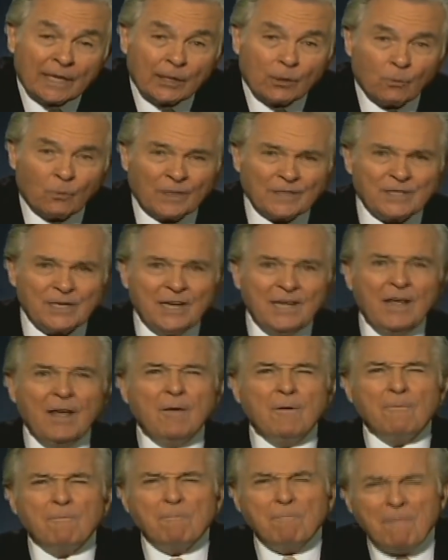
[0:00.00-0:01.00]
In a
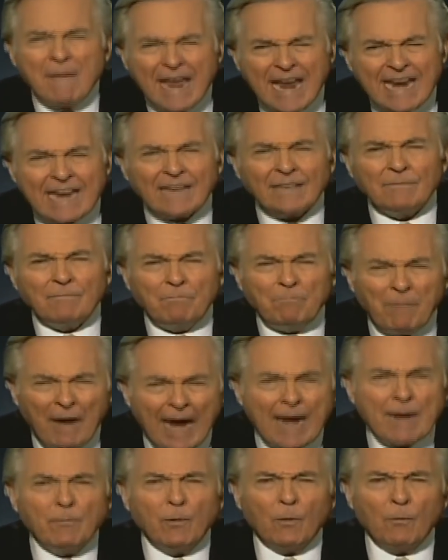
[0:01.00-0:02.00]
blizzard of quotes from
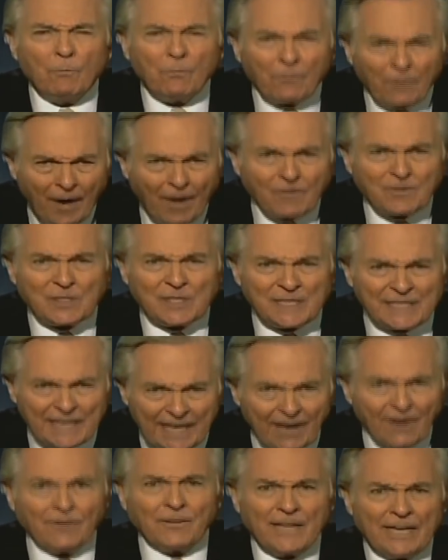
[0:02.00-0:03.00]
sacred scripture,
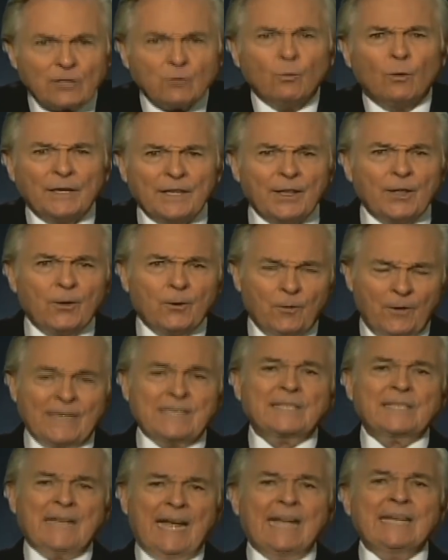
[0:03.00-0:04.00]
he can
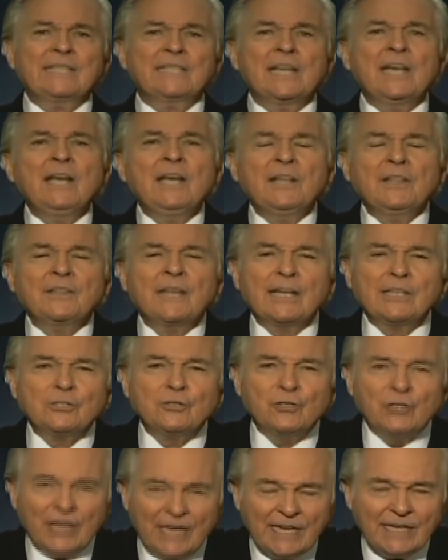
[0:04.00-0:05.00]
humble the arrogant
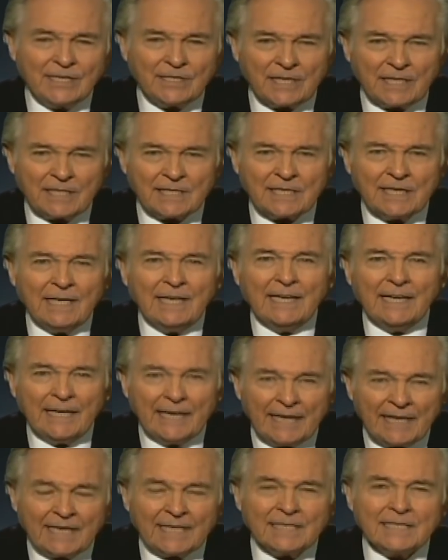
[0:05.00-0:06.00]
or bless the
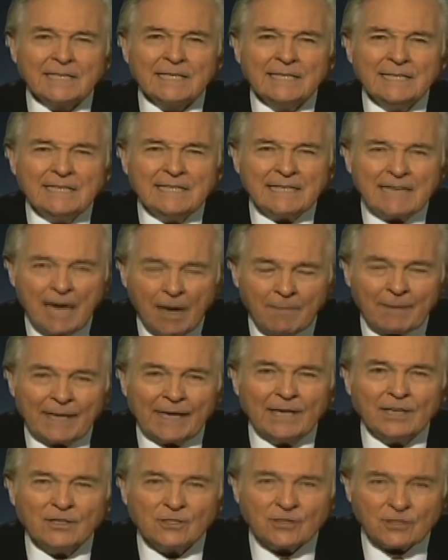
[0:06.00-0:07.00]
believer.
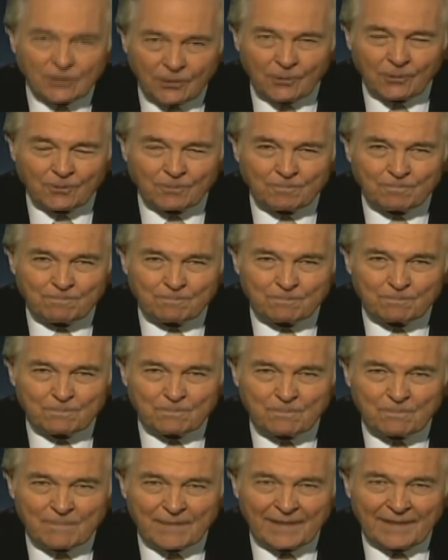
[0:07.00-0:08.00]
Nobody does
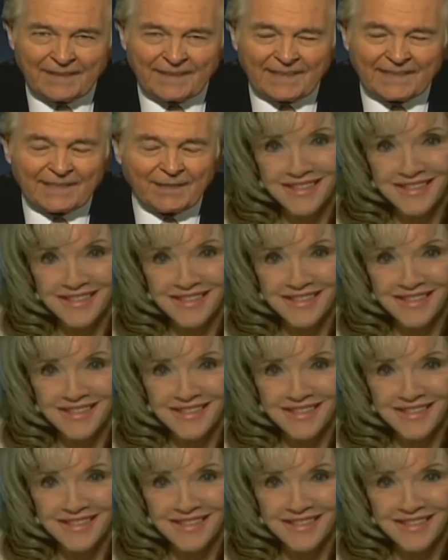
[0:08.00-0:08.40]
it better.